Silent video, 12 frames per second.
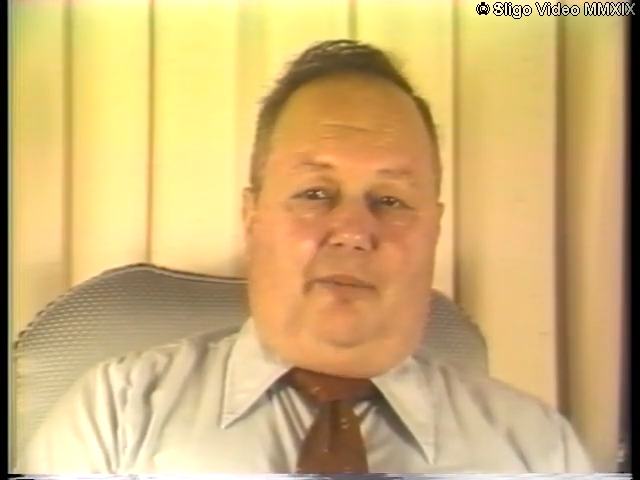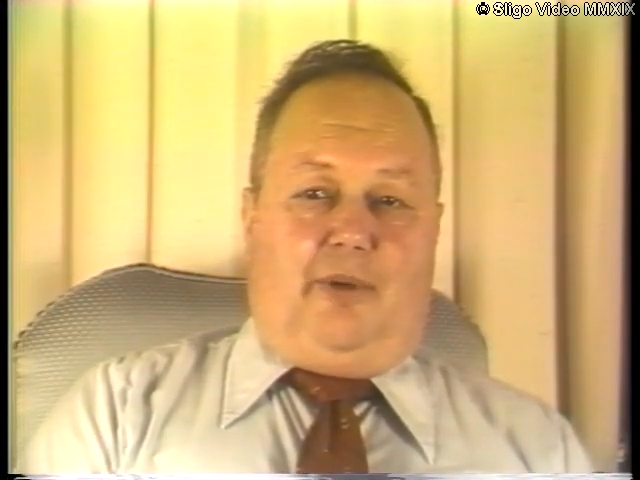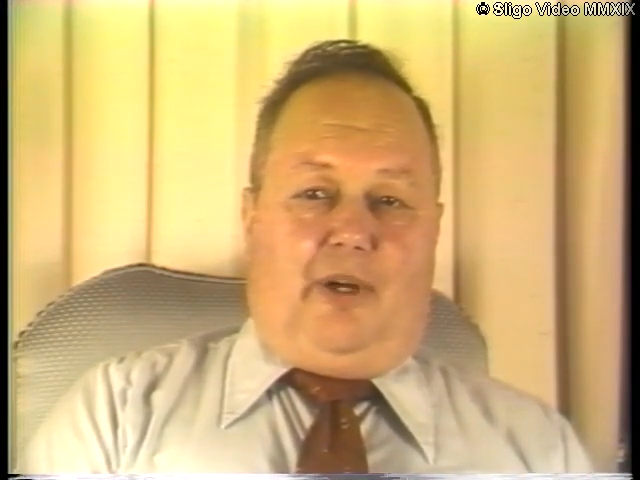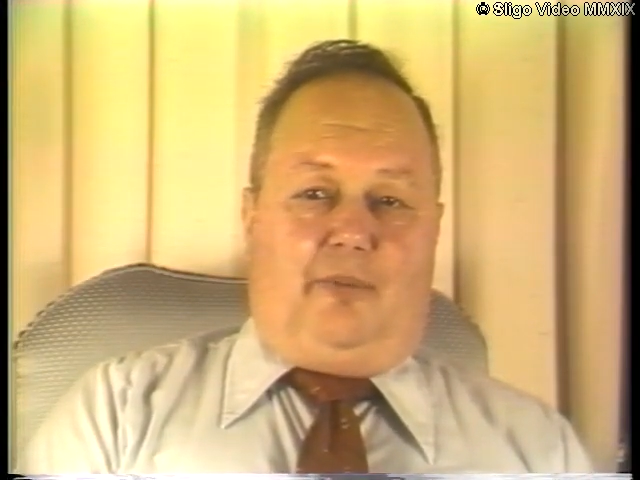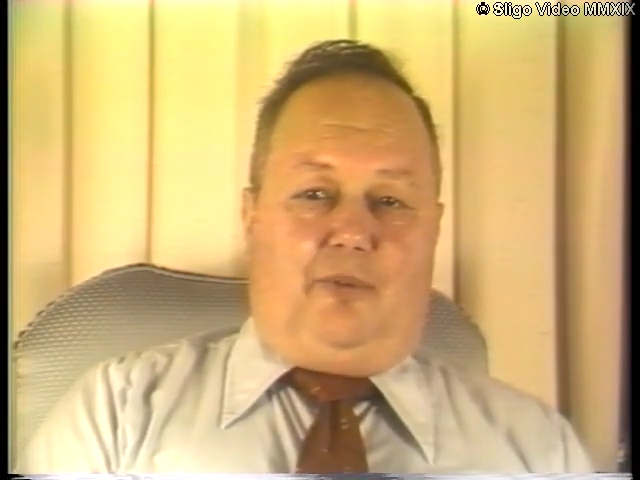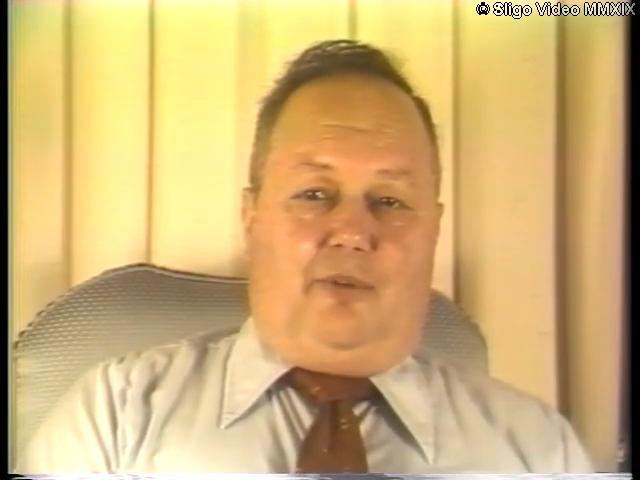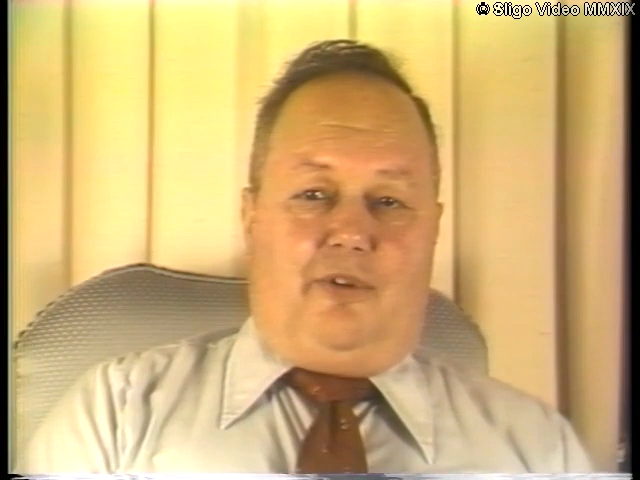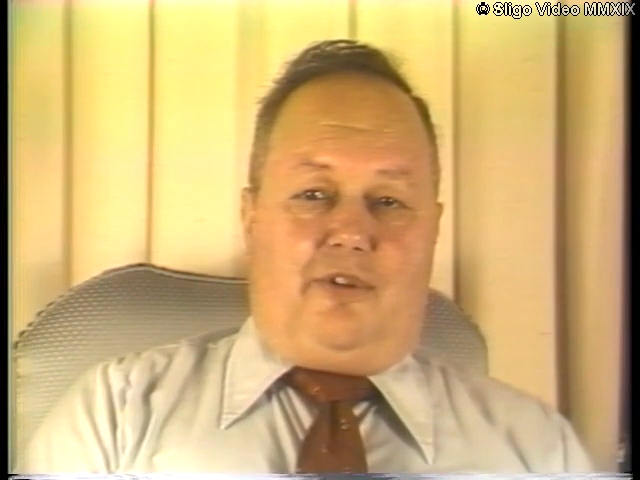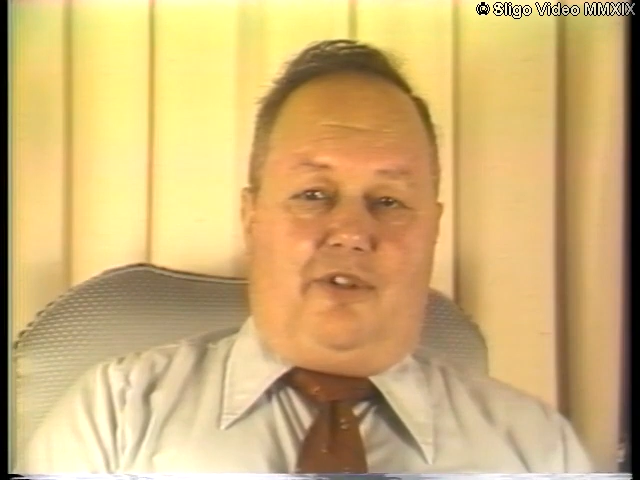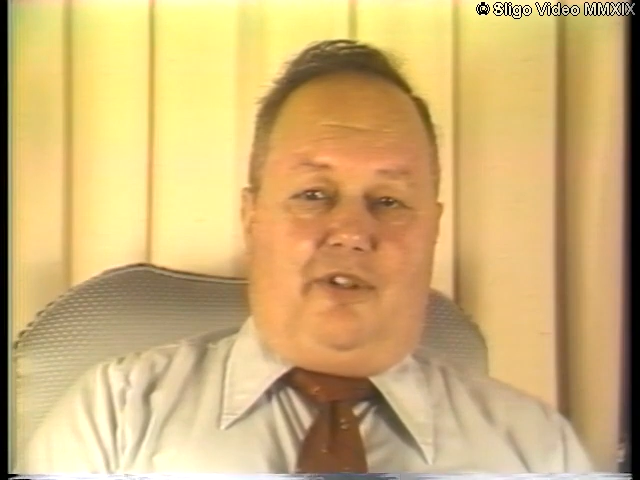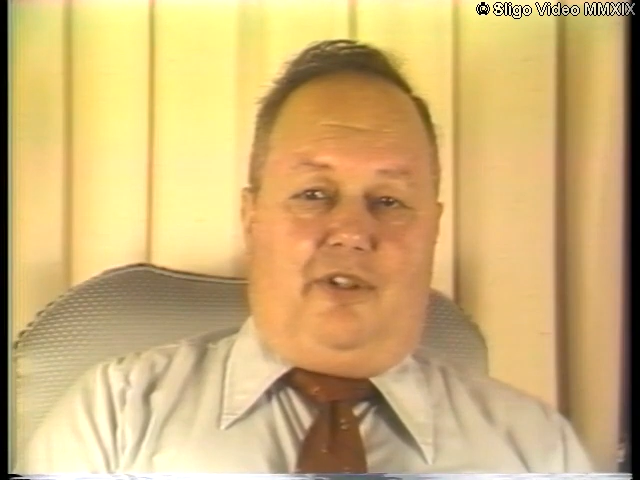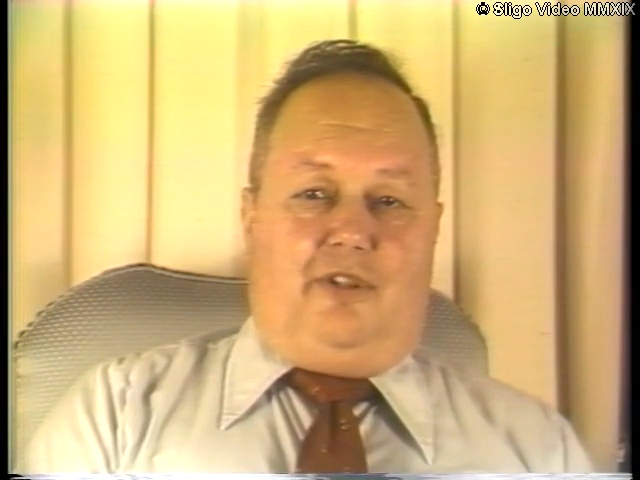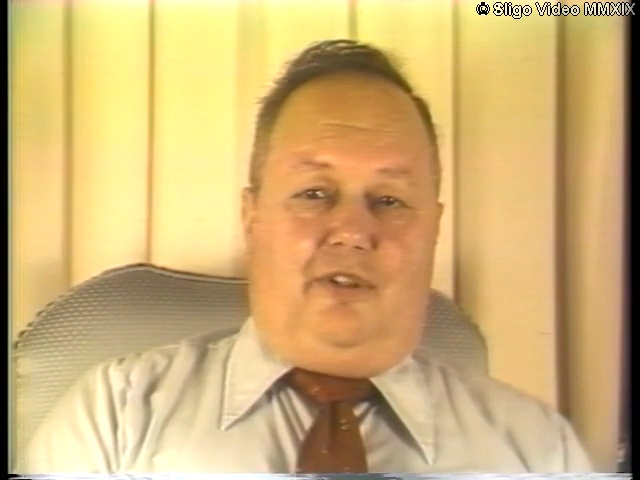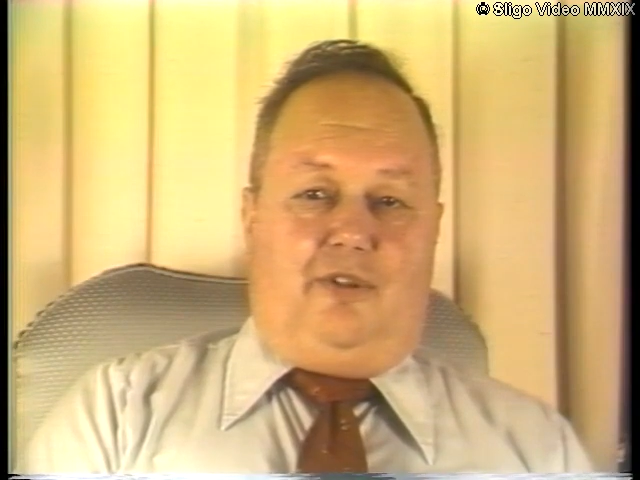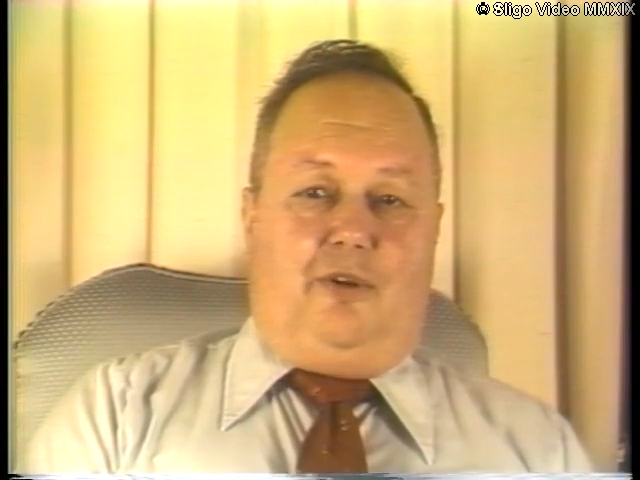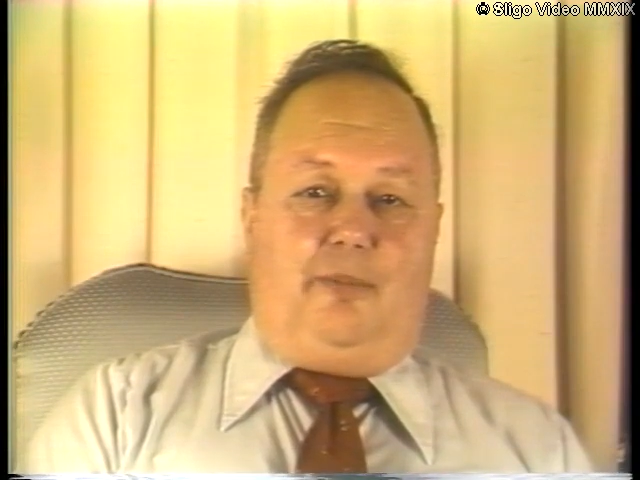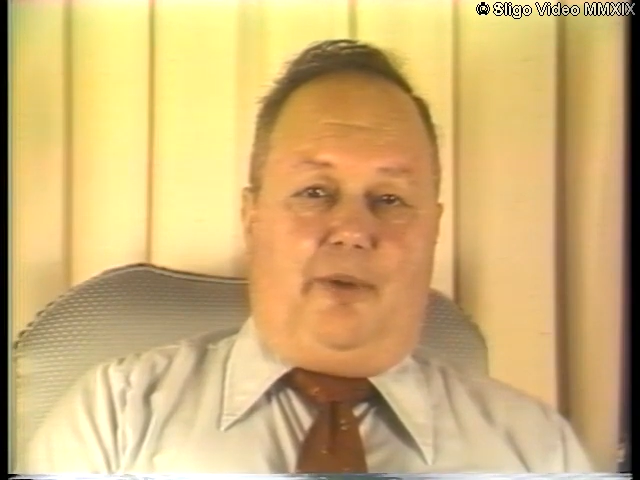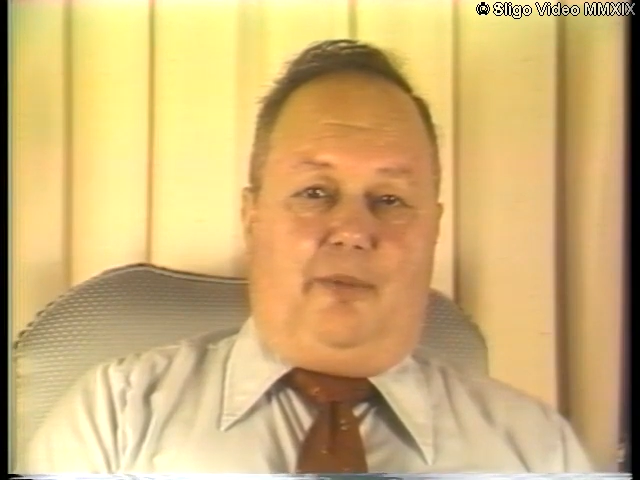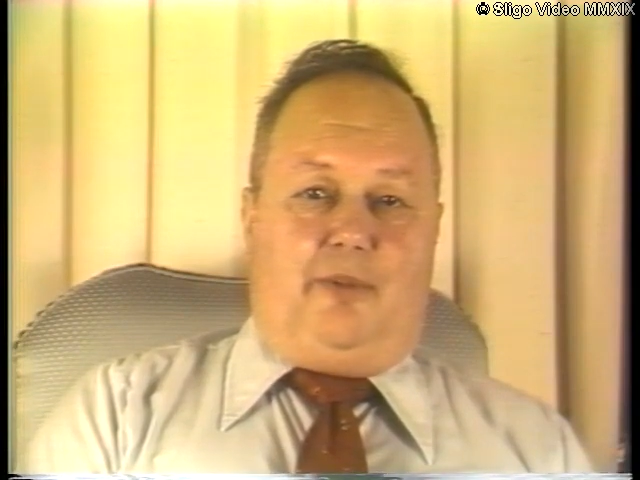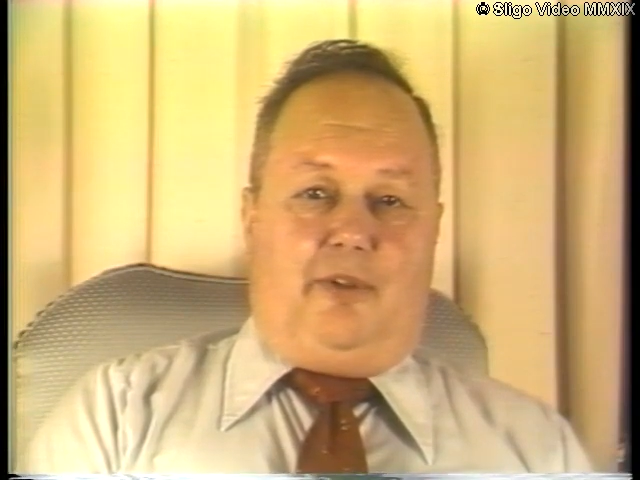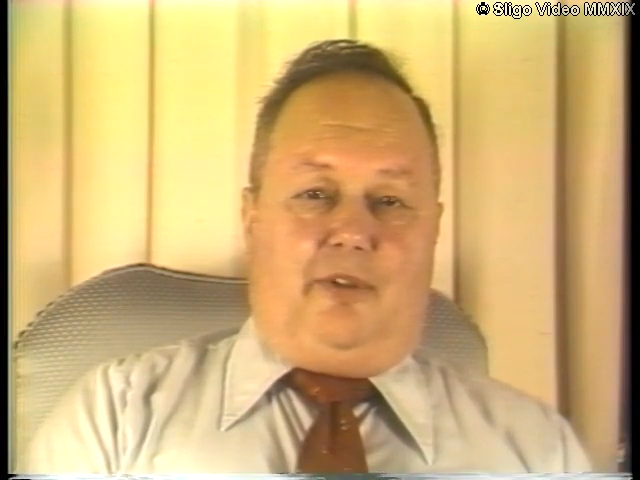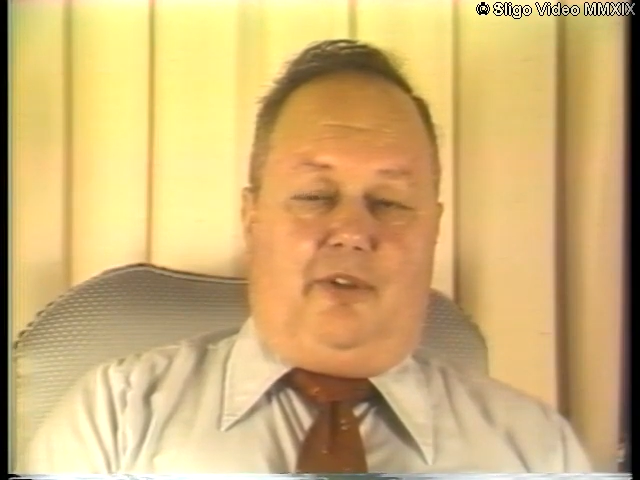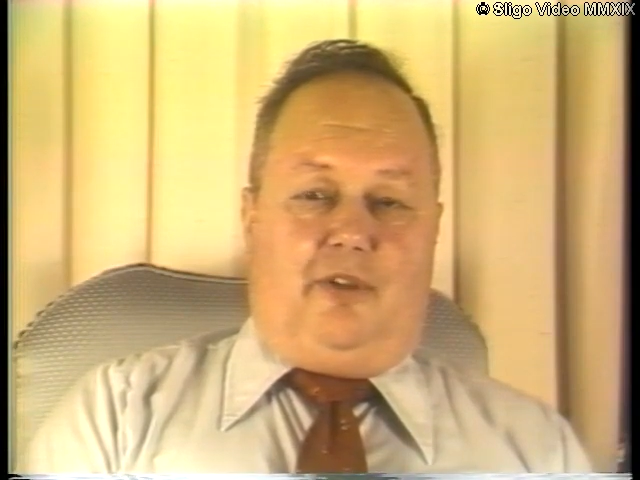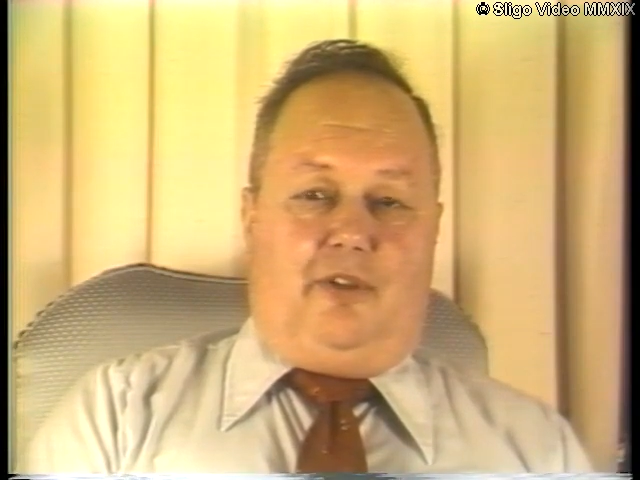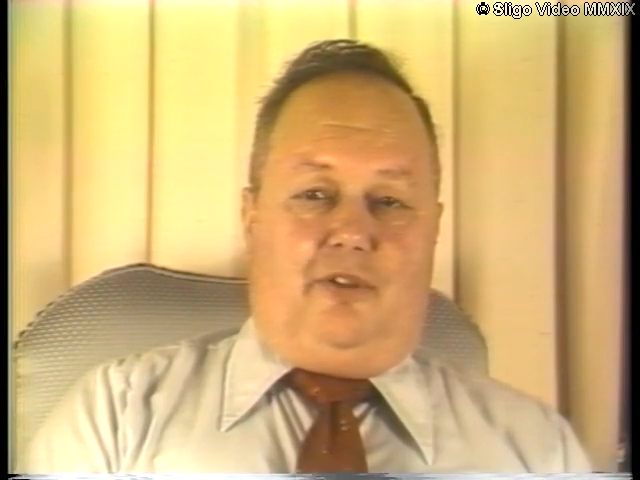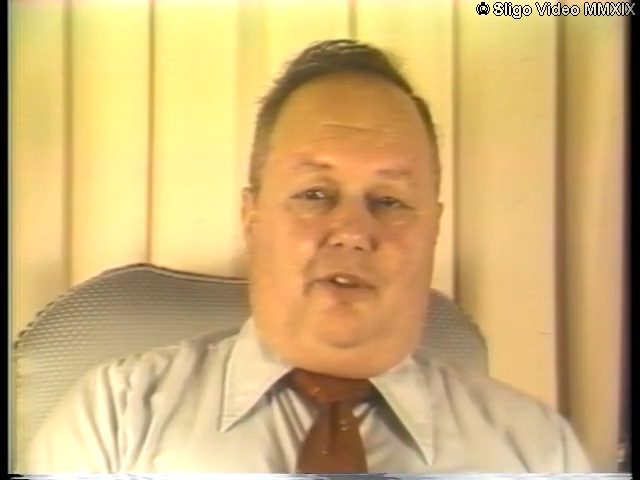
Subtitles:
had bomb doors and they didn't open, but